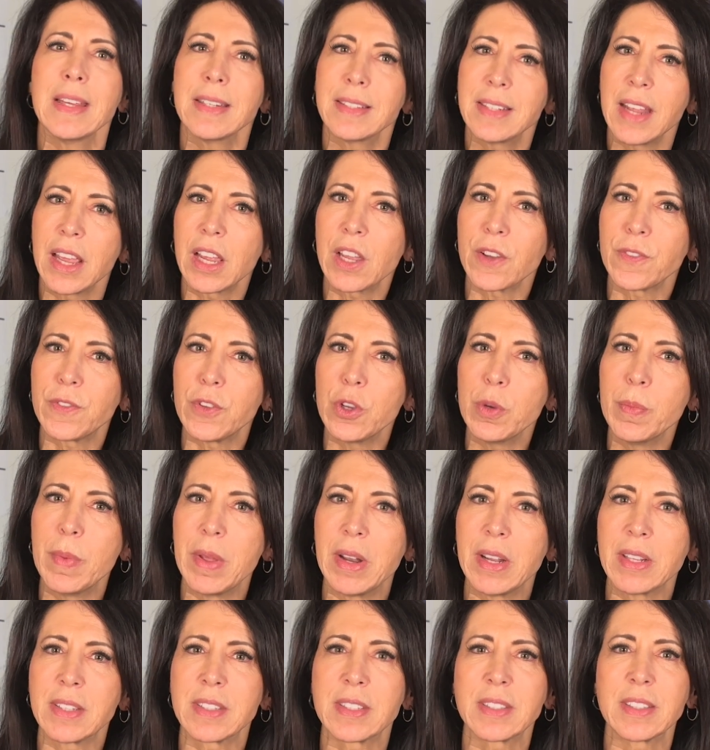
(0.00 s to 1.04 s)
Take a few
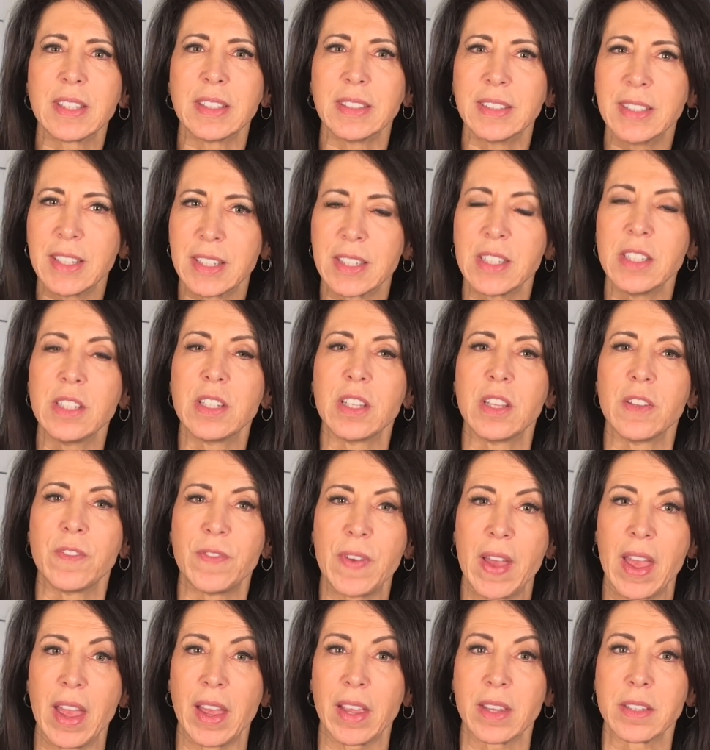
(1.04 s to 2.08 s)
minutes to listen to the
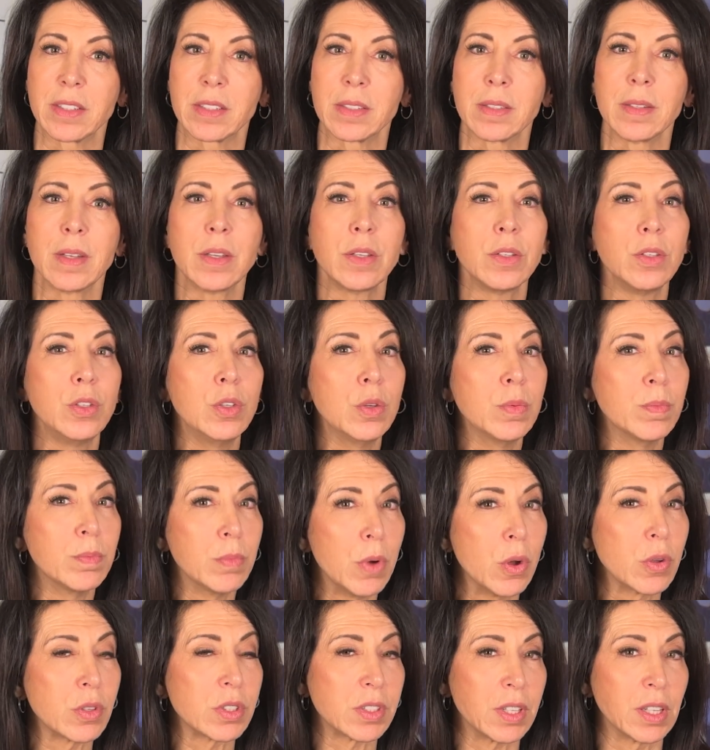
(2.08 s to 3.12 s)
facts. You
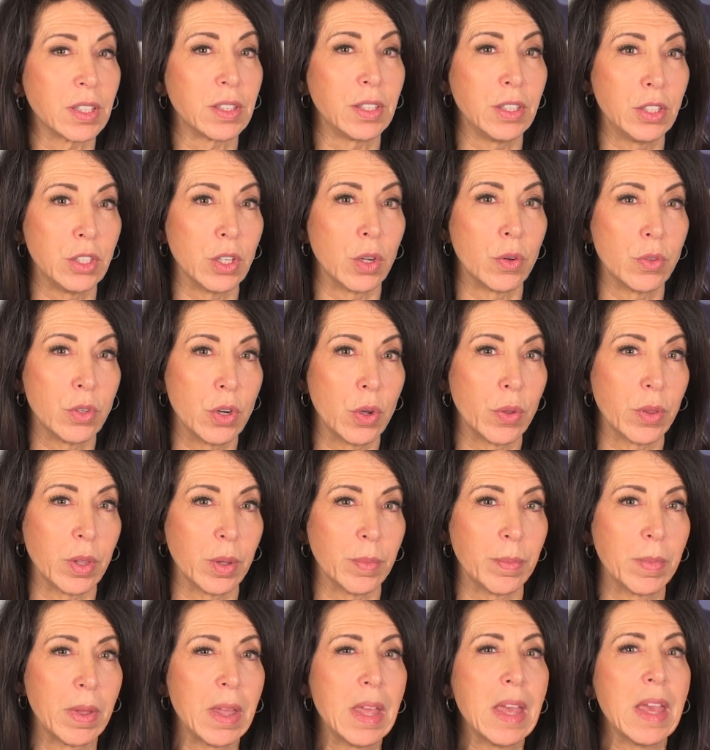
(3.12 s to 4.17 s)
most likely don't know
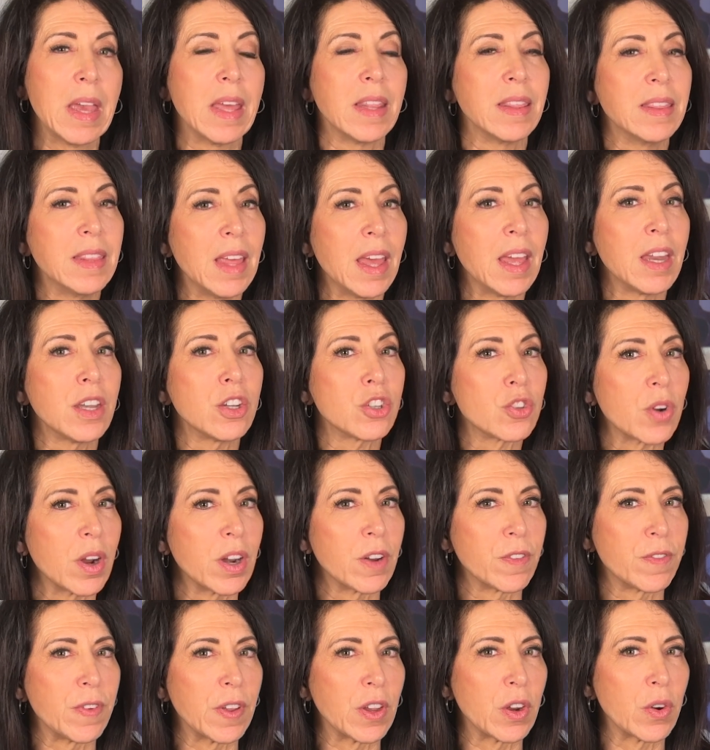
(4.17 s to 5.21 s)
them. Then try
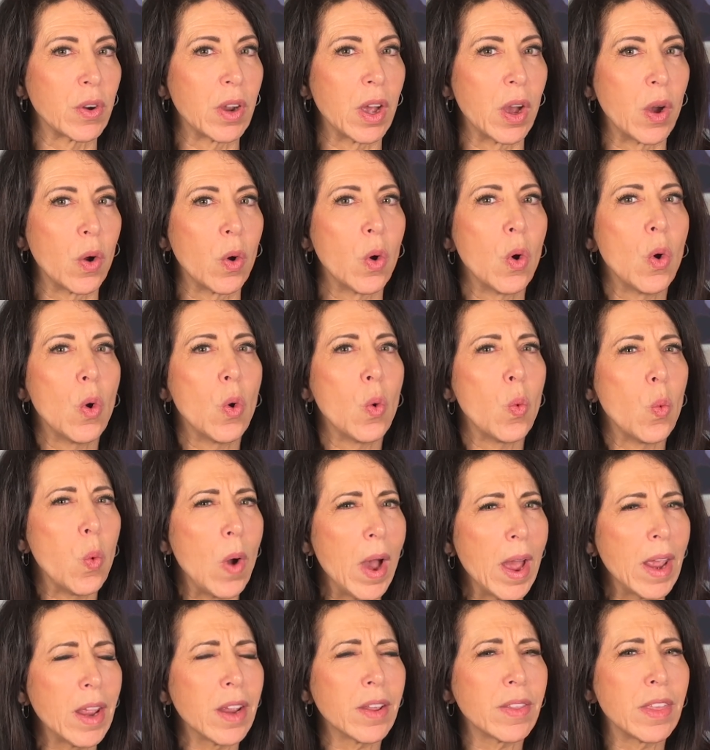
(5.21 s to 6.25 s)
to figure out
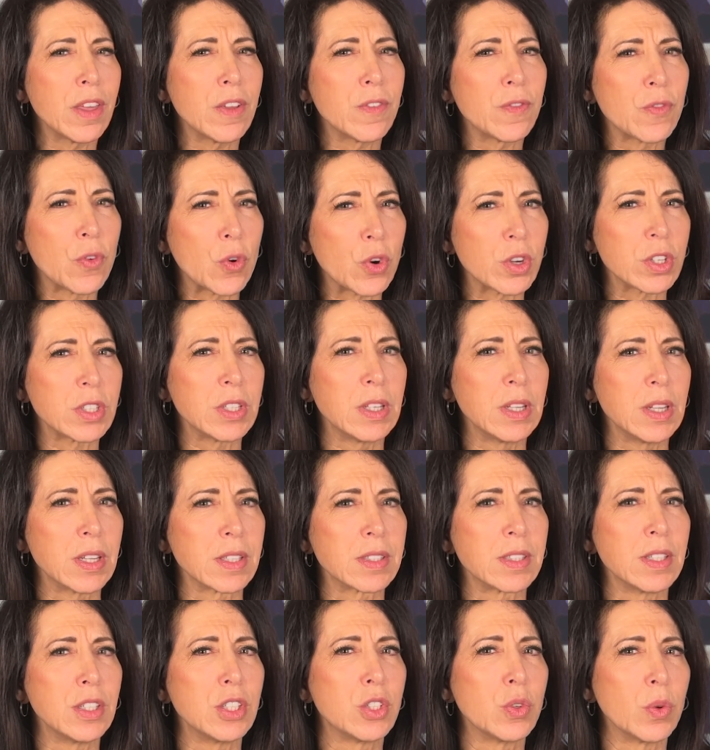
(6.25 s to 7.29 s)
why are they forcing
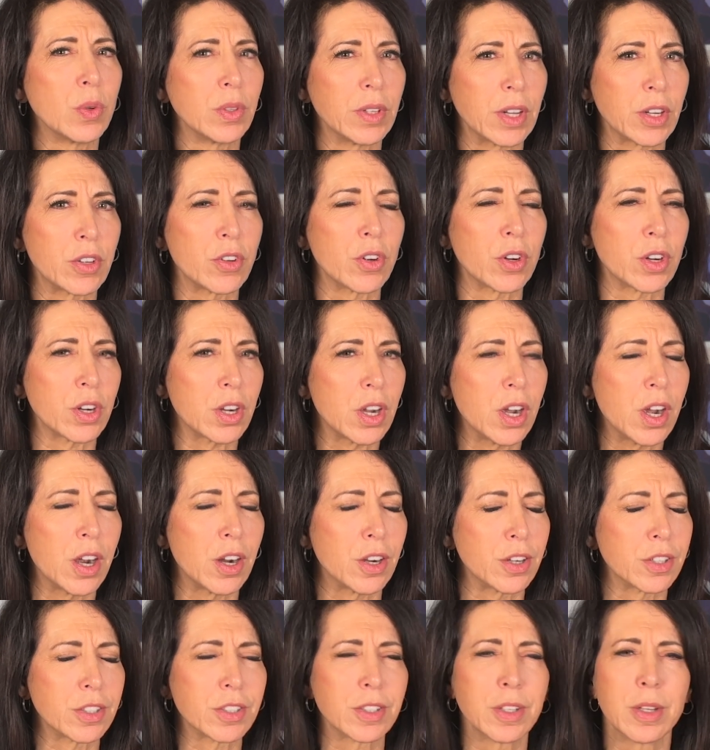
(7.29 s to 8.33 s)
us into electric
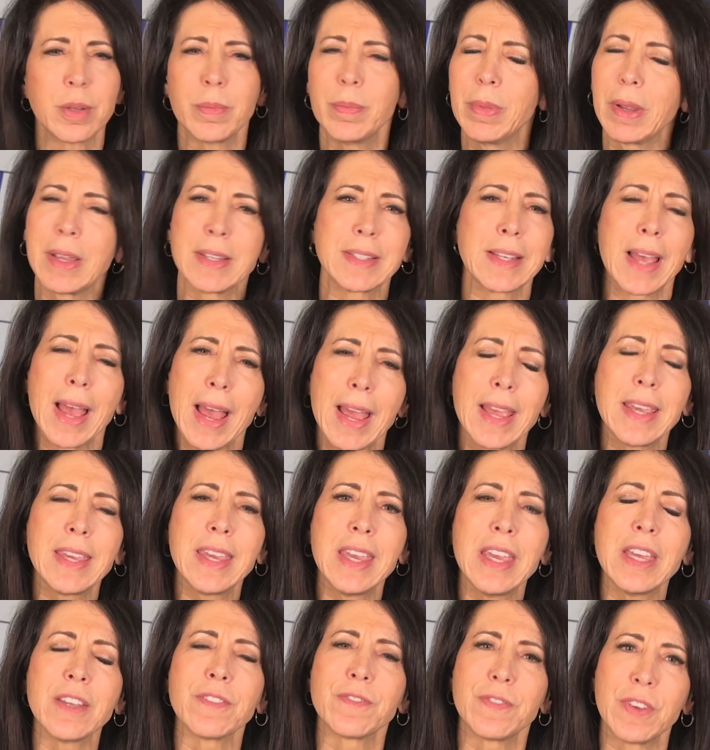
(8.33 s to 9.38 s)
cars? Because I
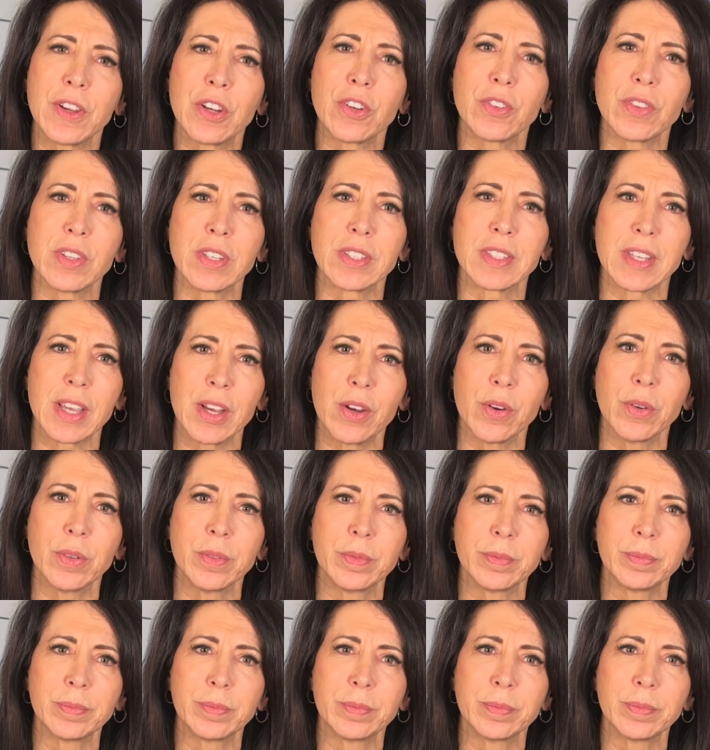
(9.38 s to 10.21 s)
can't figure this out.